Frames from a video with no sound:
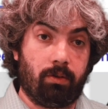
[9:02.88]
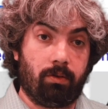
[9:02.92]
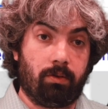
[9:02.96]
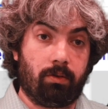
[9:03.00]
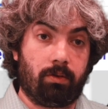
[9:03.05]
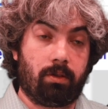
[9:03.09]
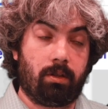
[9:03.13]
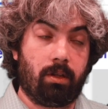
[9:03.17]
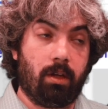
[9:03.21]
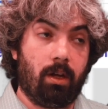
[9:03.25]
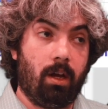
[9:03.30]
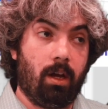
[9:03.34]

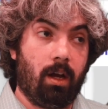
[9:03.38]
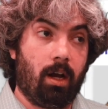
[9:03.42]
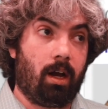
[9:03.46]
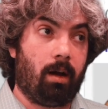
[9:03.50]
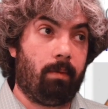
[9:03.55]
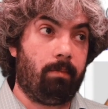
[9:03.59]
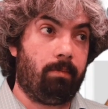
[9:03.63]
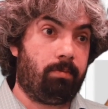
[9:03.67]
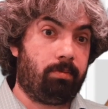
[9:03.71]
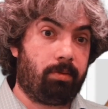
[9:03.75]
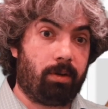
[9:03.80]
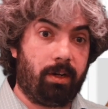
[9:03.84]
used.
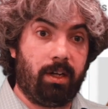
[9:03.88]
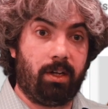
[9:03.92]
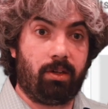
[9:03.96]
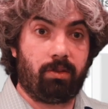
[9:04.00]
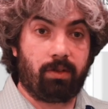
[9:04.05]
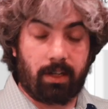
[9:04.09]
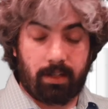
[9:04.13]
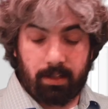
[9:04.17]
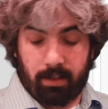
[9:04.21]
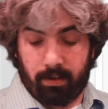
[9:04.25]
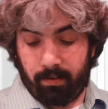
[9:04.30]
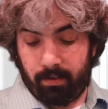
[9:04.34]
Um, pretty
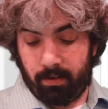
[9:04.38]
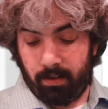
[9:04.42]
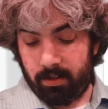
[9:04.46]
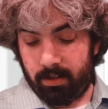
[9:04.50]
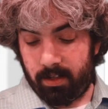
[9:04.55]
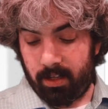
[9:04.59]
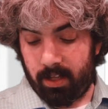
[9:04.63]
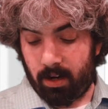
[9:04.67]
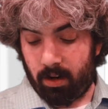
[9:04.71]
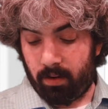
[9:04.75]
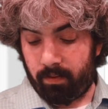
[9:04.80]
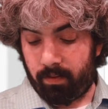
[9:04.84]
interesting. You can see that